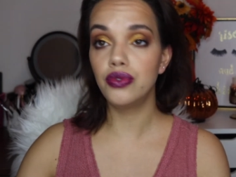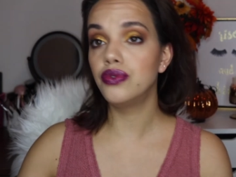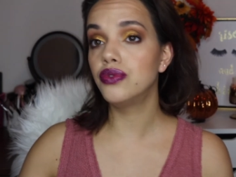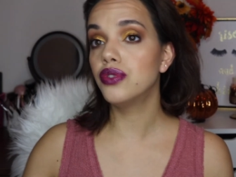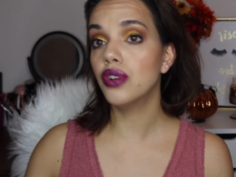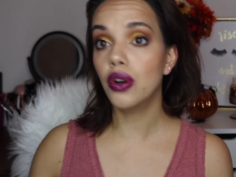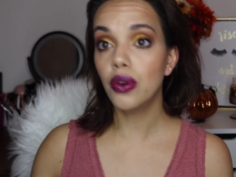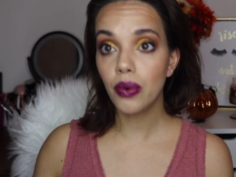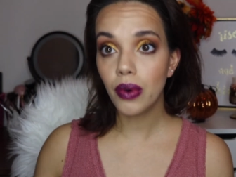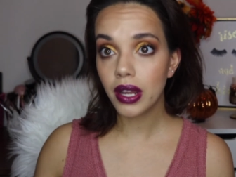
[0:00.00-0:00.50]

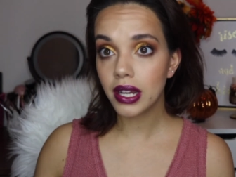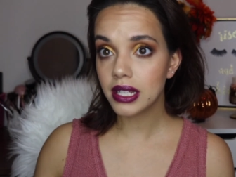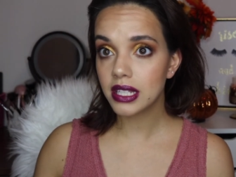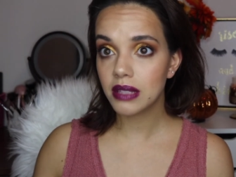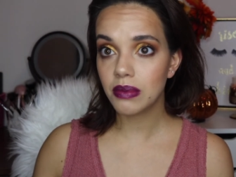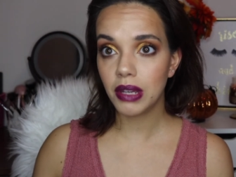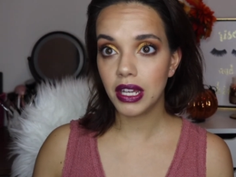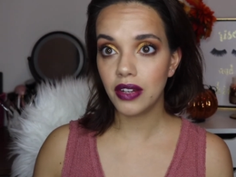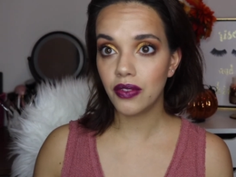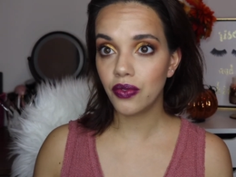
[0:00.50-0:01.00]
don't want to
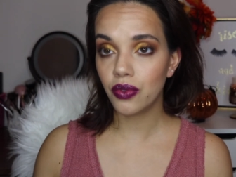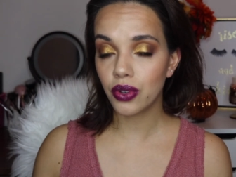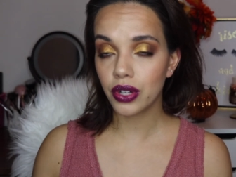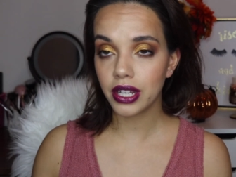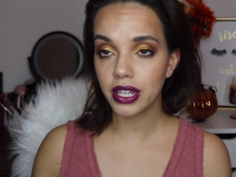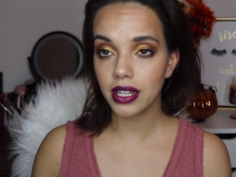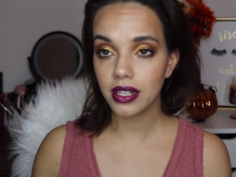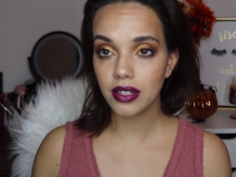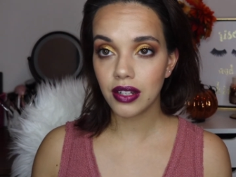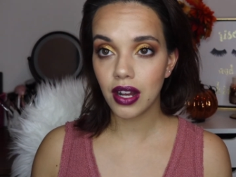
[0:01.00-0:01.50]
spend
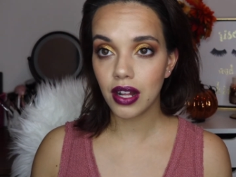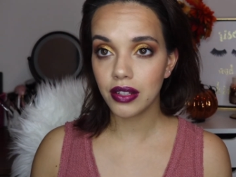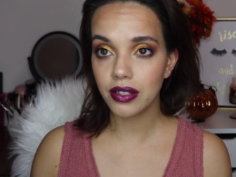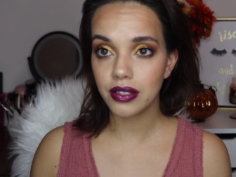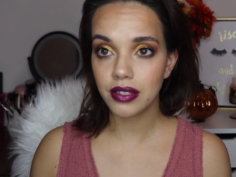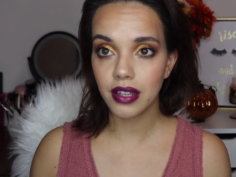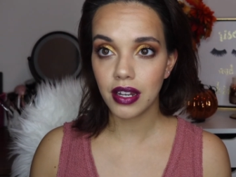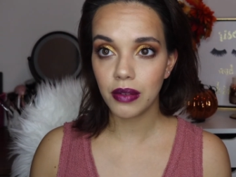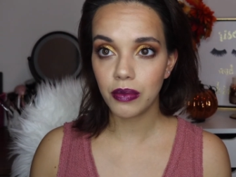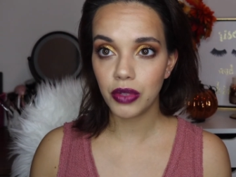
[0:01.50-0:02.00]

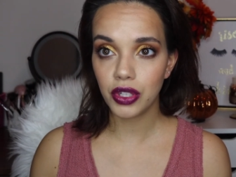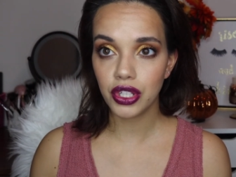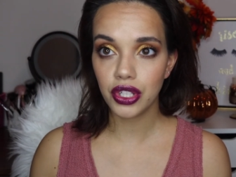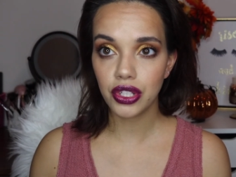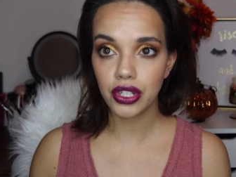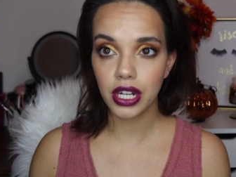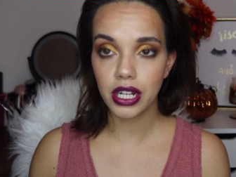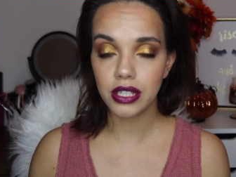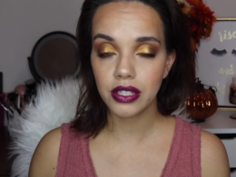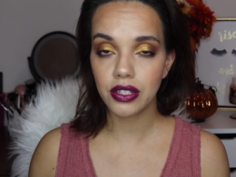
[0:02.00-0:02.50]
$48 on a
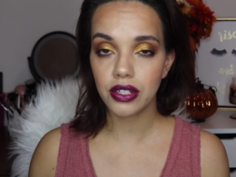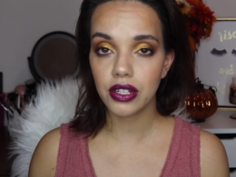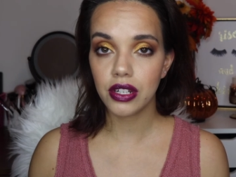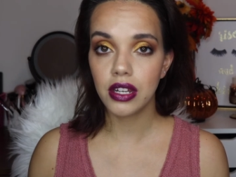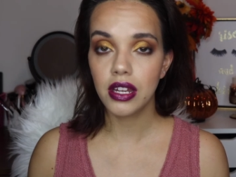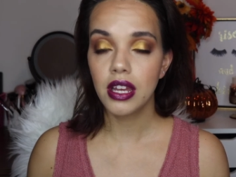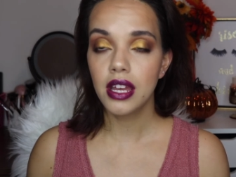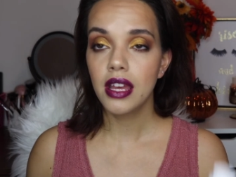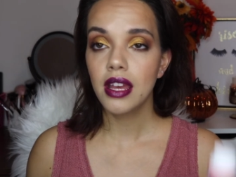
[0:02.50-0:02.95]
moisturizer,